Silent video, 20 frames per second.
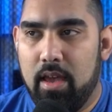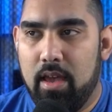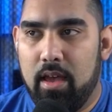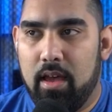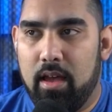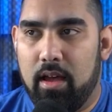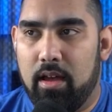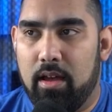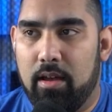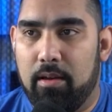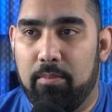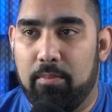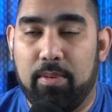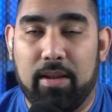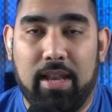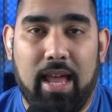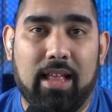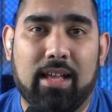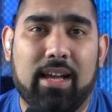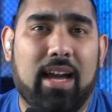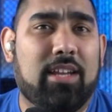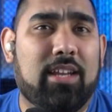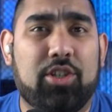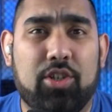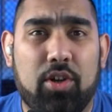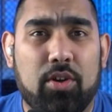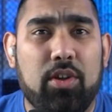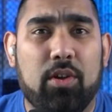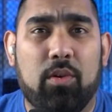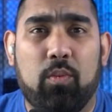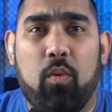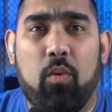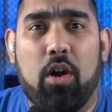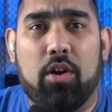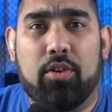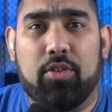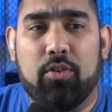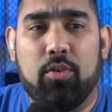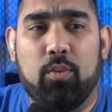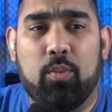Uh, but I'll kind of show you and walk
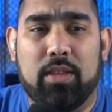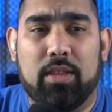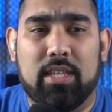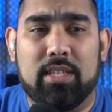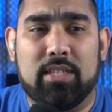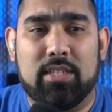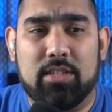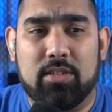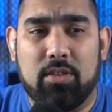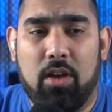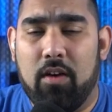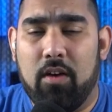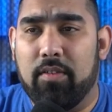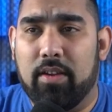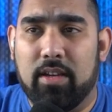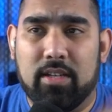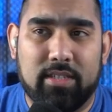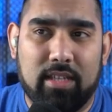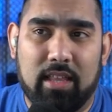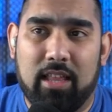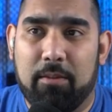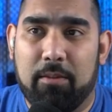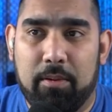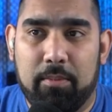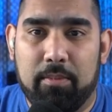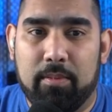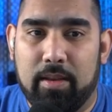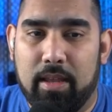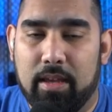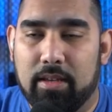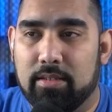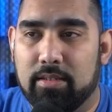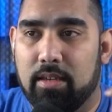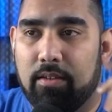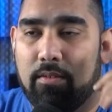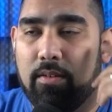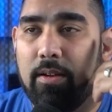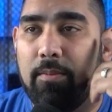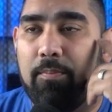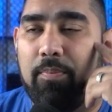through what this is solving, because a lot of people have been asking,
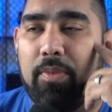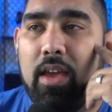right?